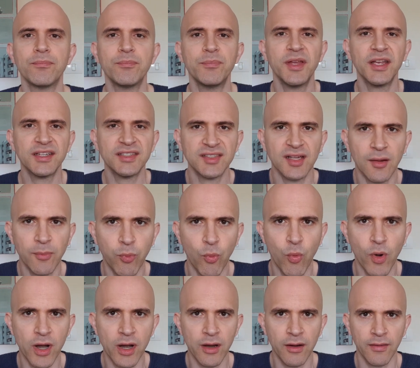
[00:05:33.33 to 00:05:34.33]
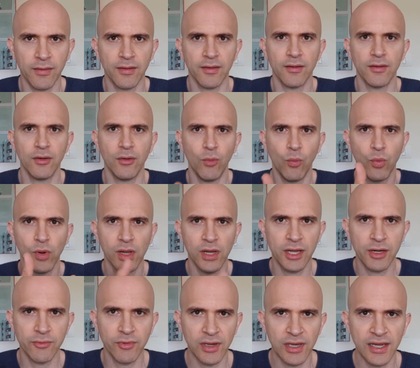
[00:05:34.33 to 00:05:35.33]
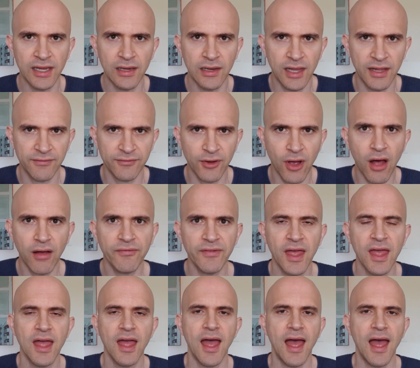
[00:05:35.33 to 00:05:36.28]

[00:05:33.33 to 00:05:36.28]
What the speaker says: picks up where Wilhenry Lee left off